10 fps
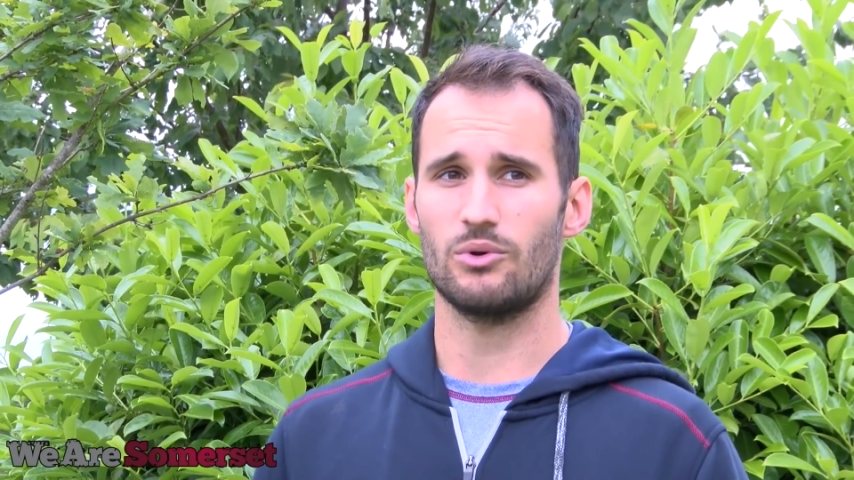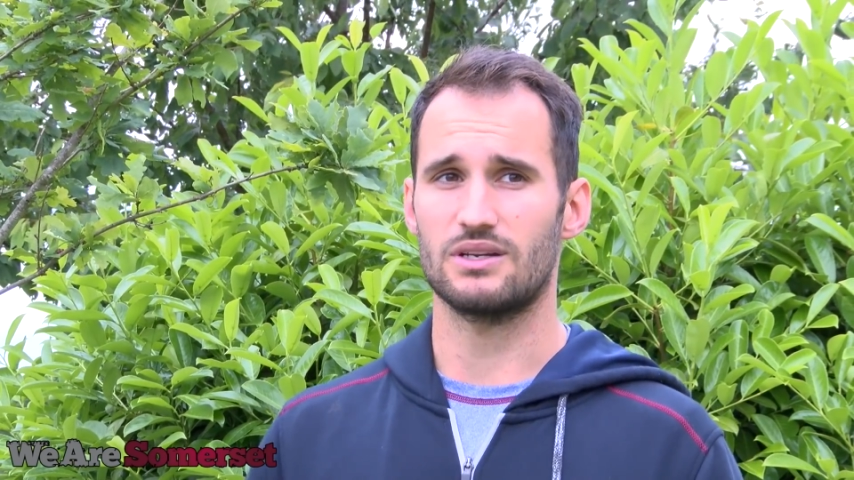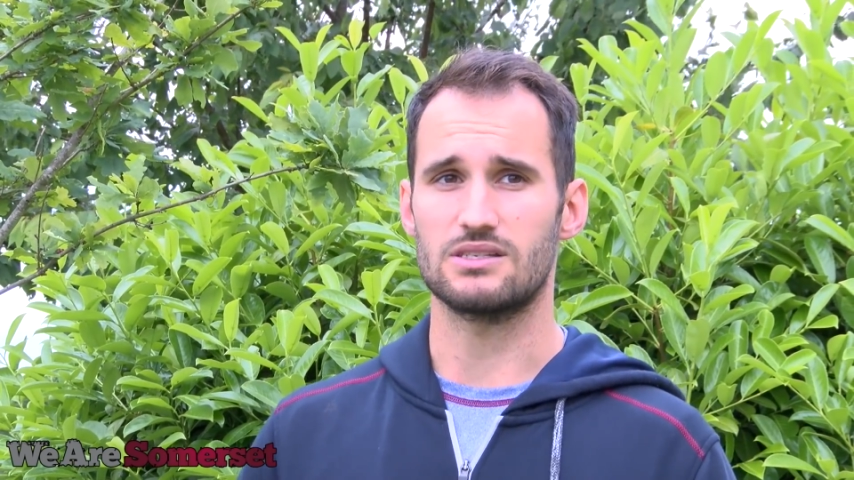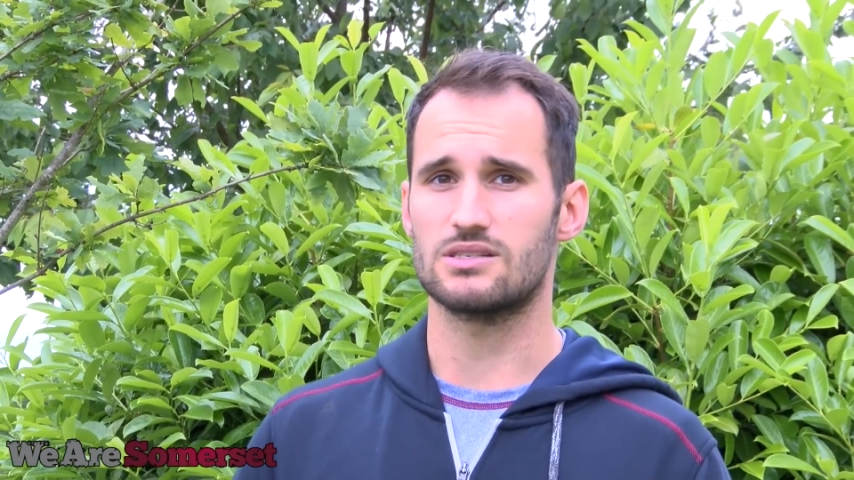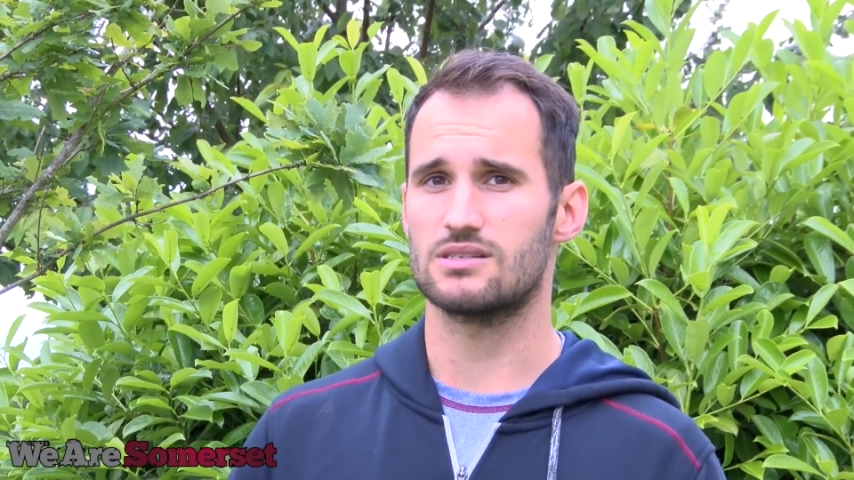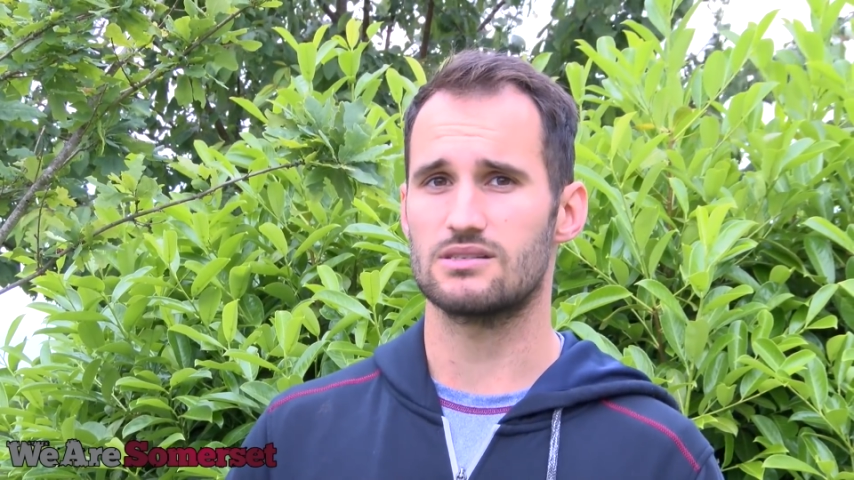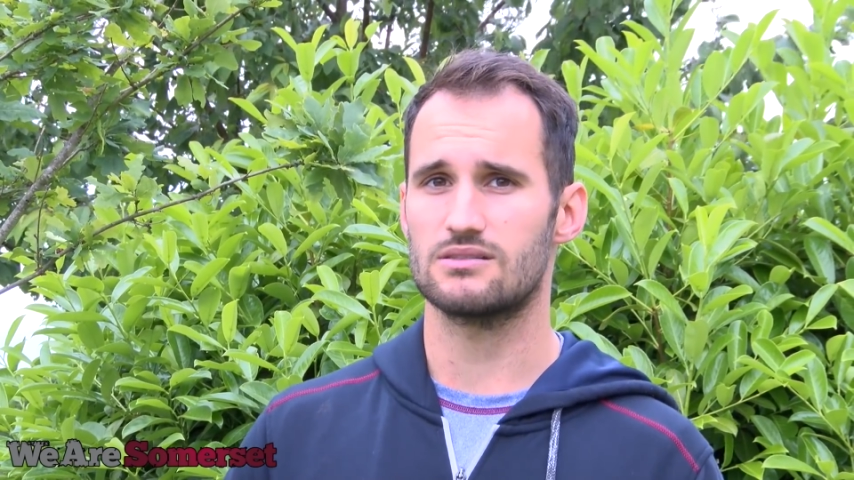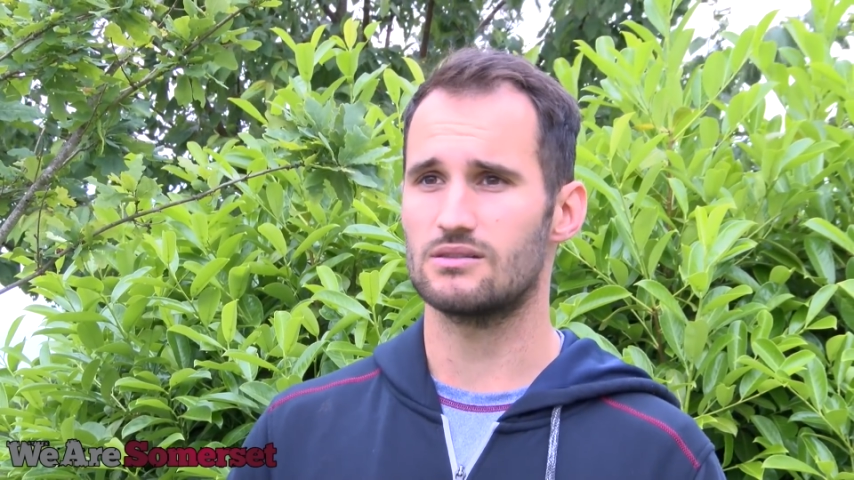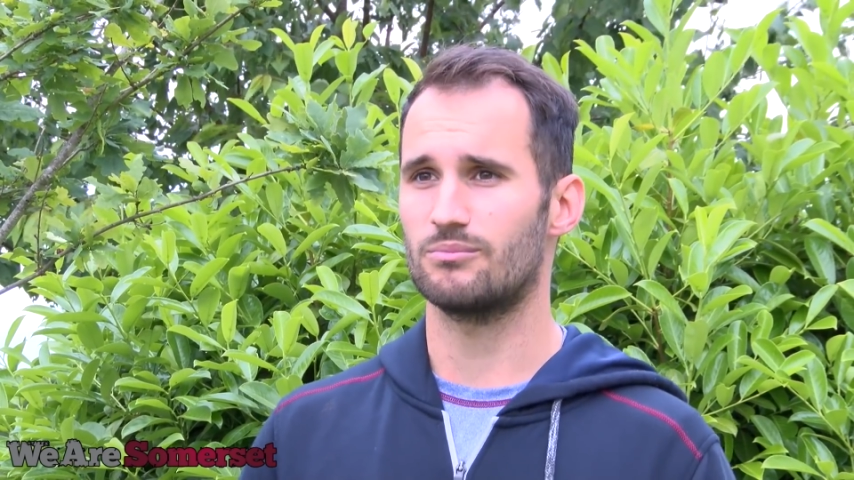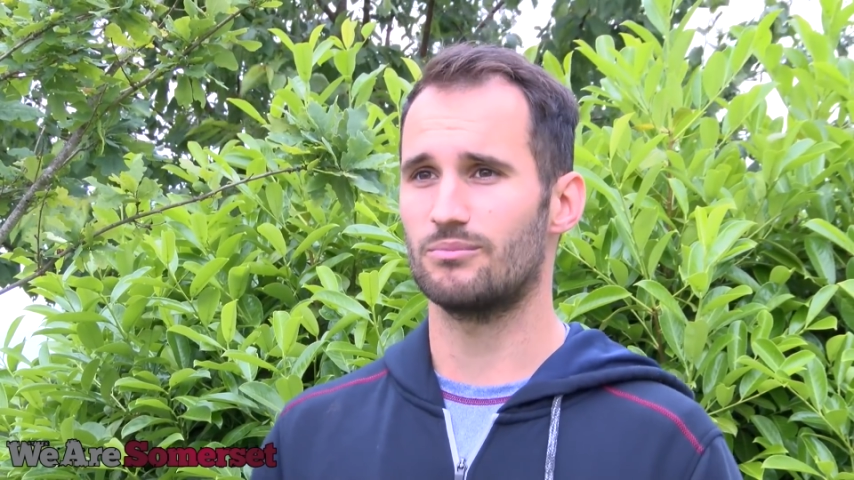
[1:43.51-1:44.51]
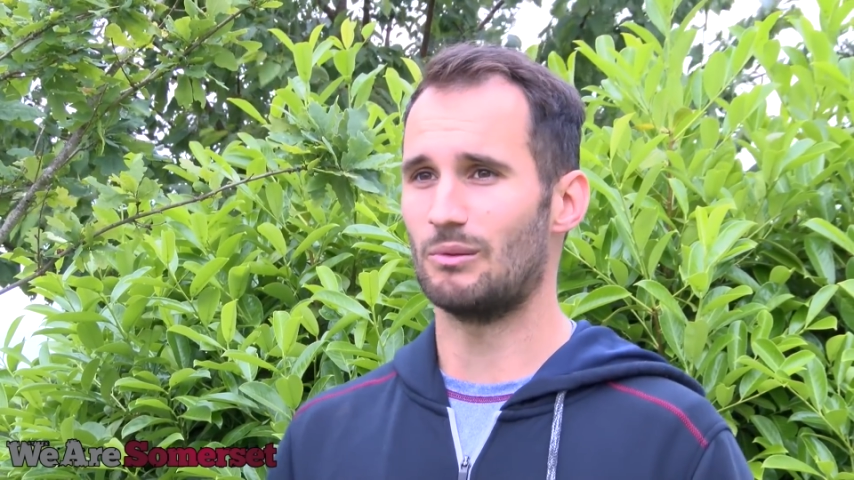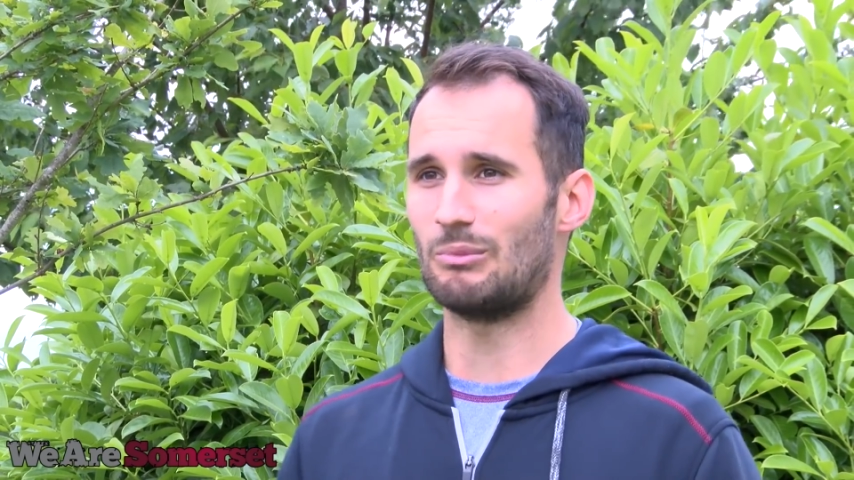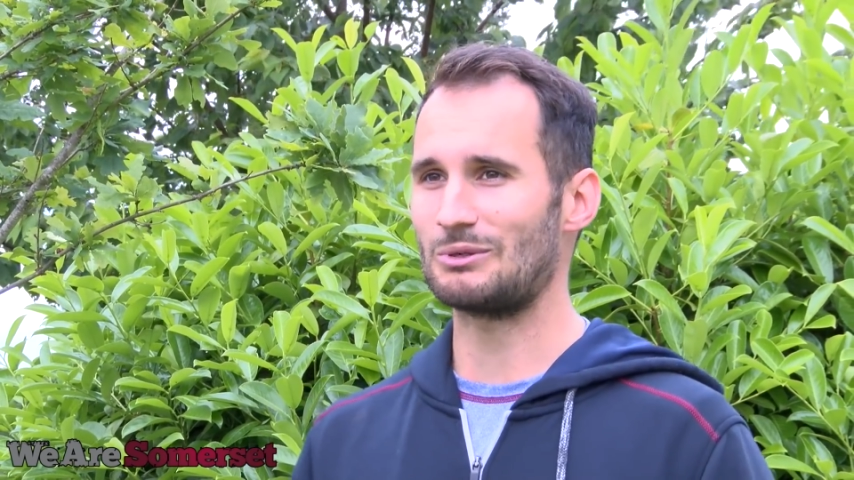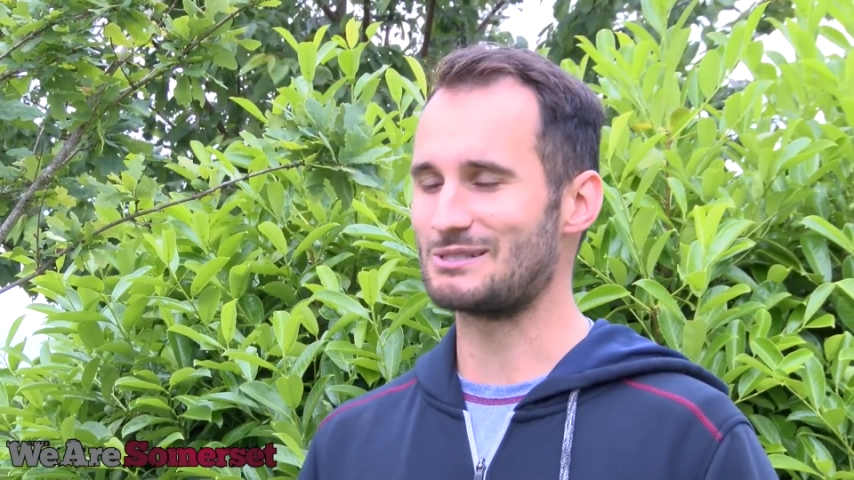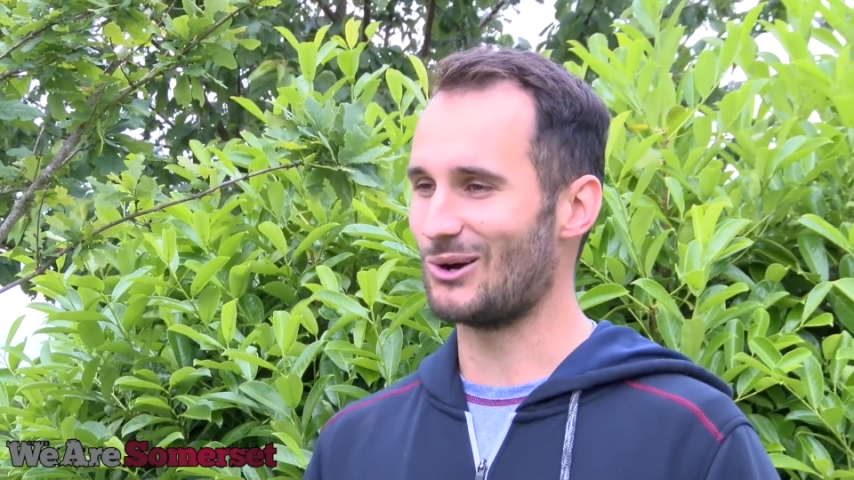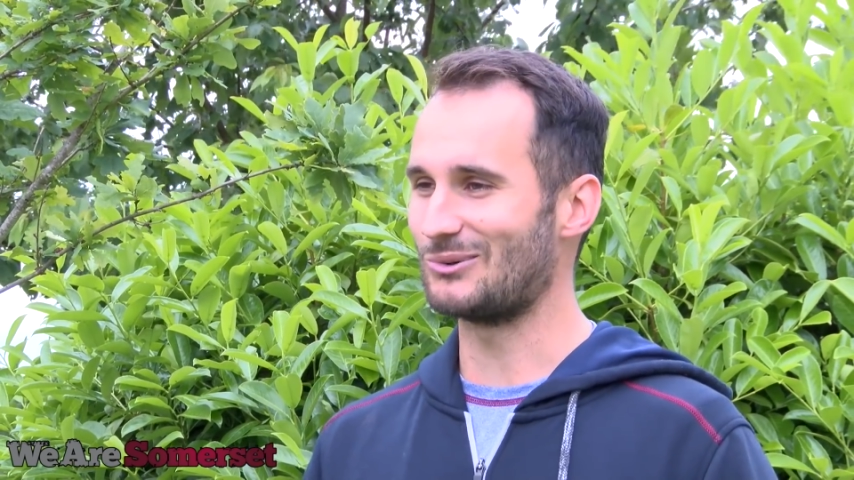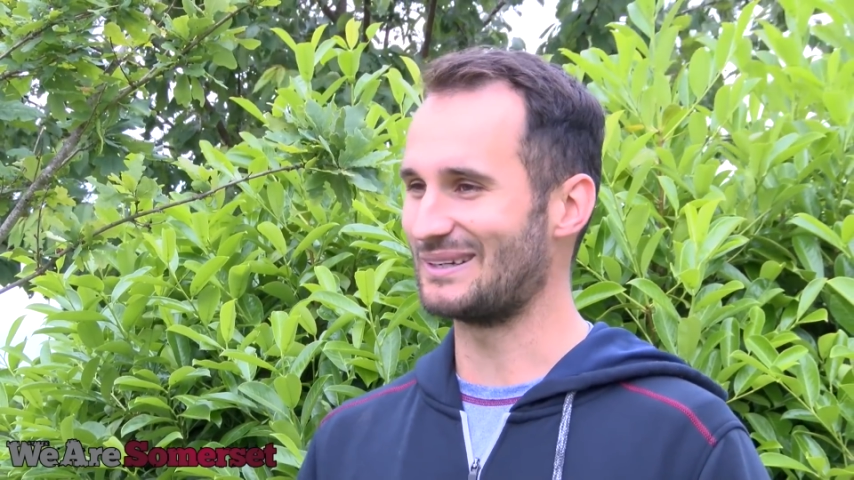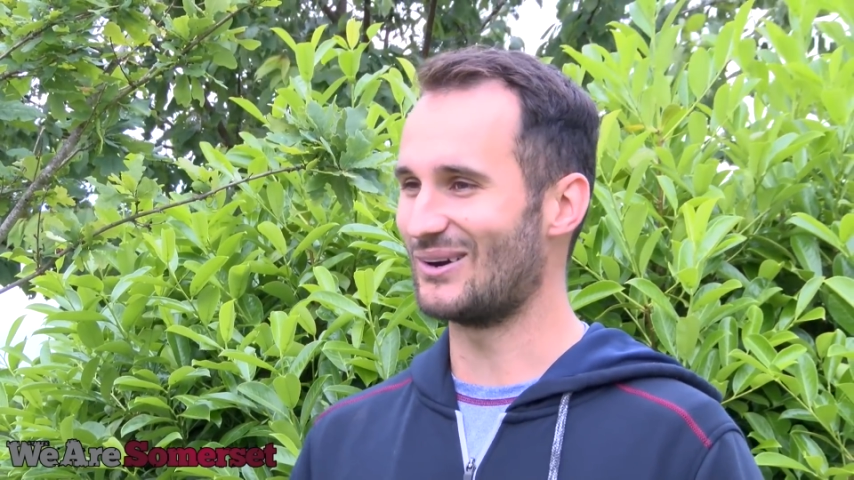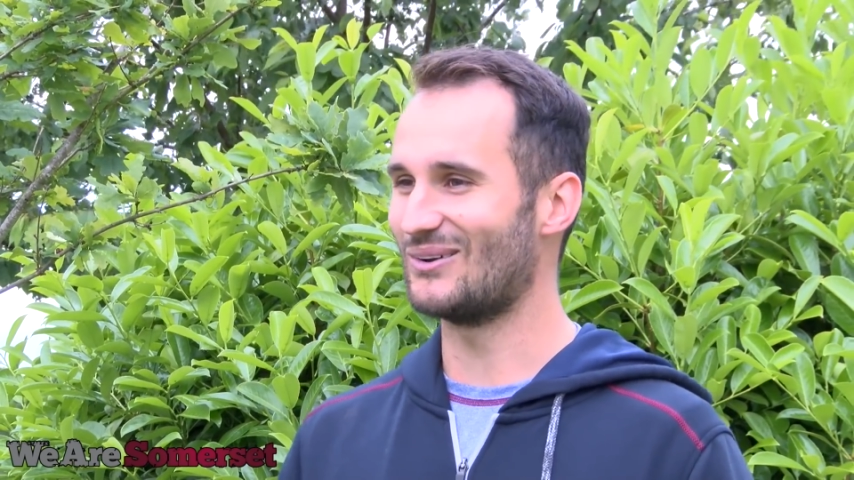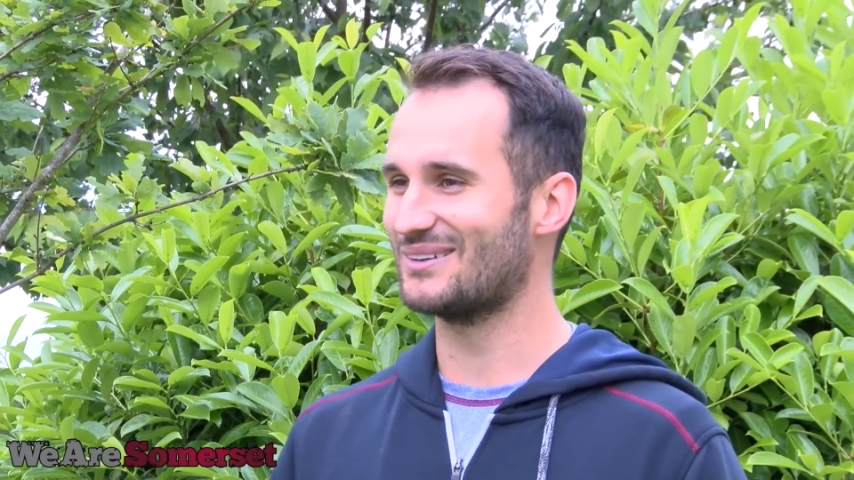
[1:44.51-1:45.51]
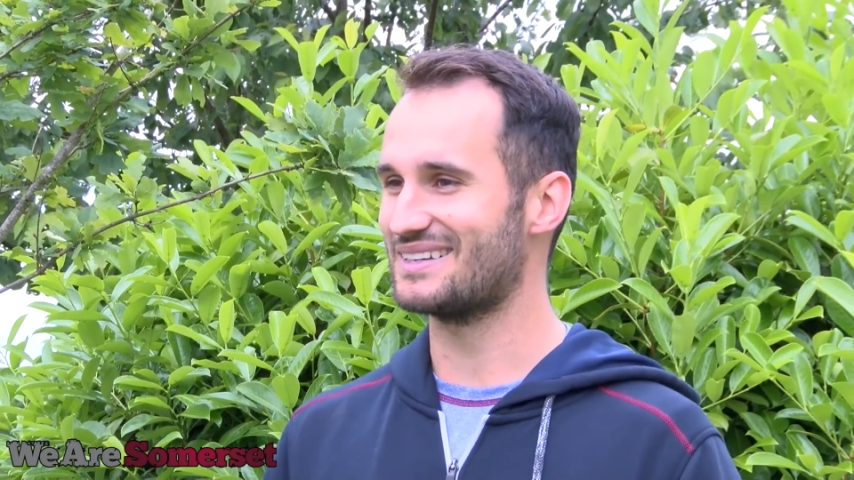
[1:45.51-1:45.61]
body's holding on.